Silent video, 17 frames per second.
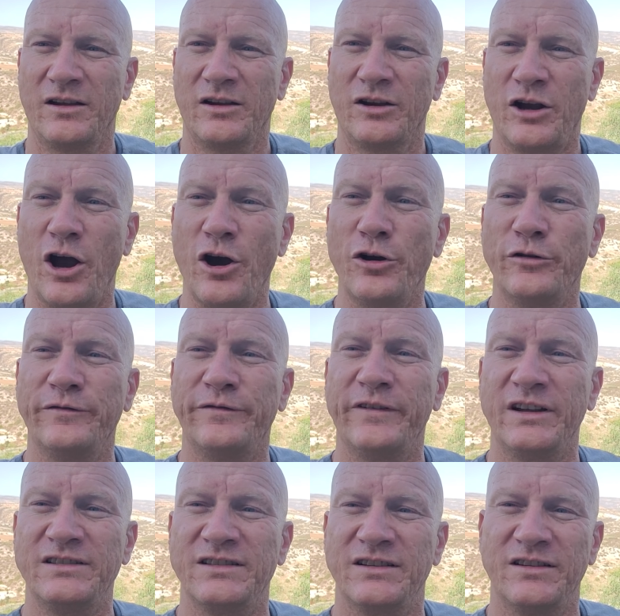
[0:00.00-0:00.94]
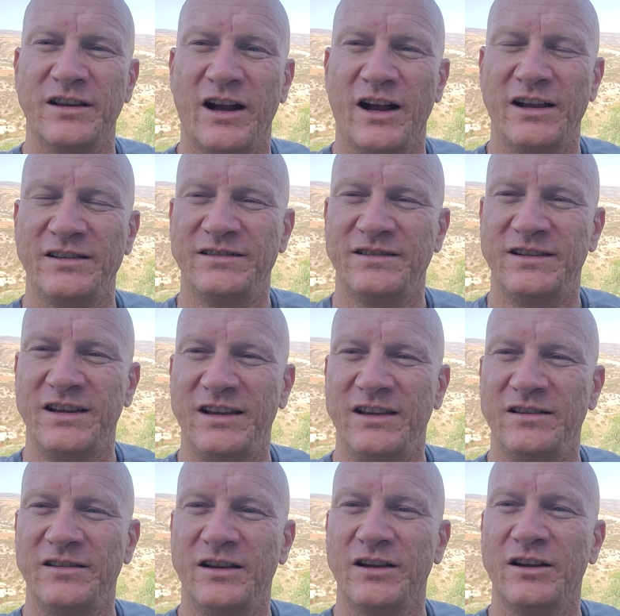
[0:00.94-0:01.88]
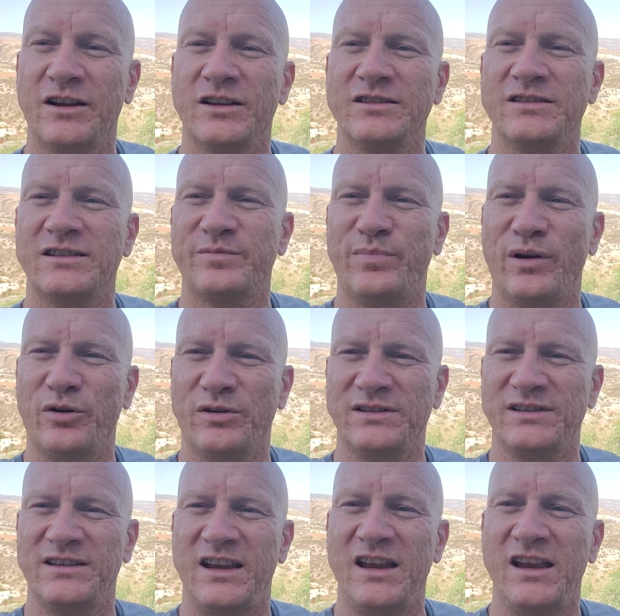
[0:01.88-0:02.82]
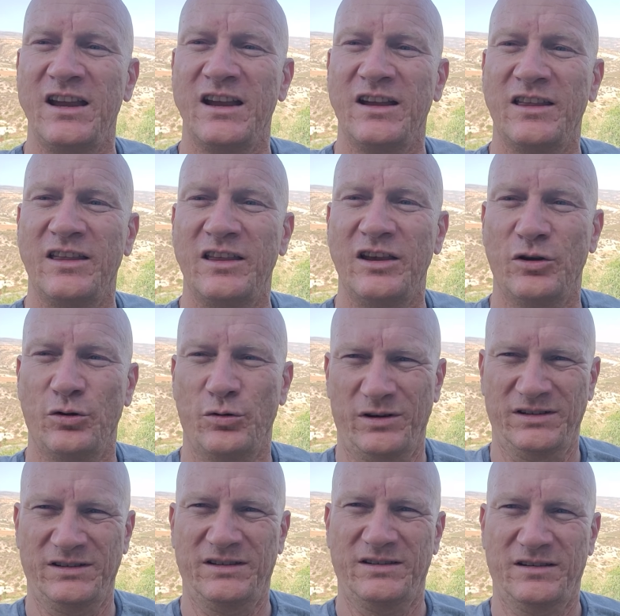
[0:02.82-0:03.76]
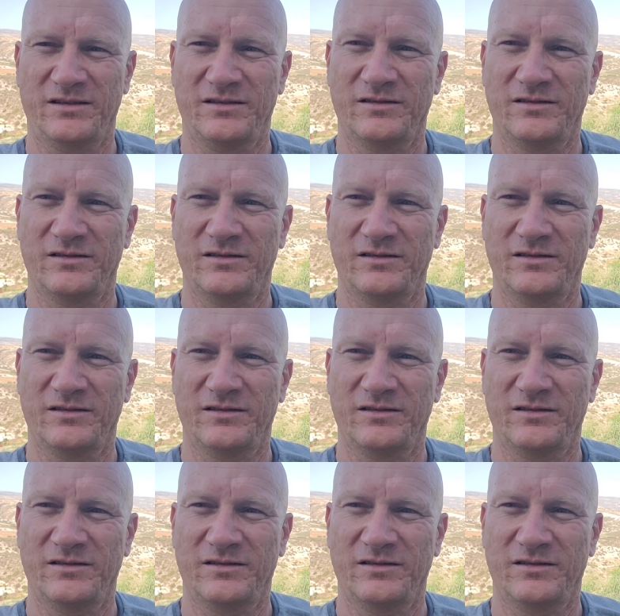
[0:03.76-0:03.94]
COVID-19 conspiracy theorists.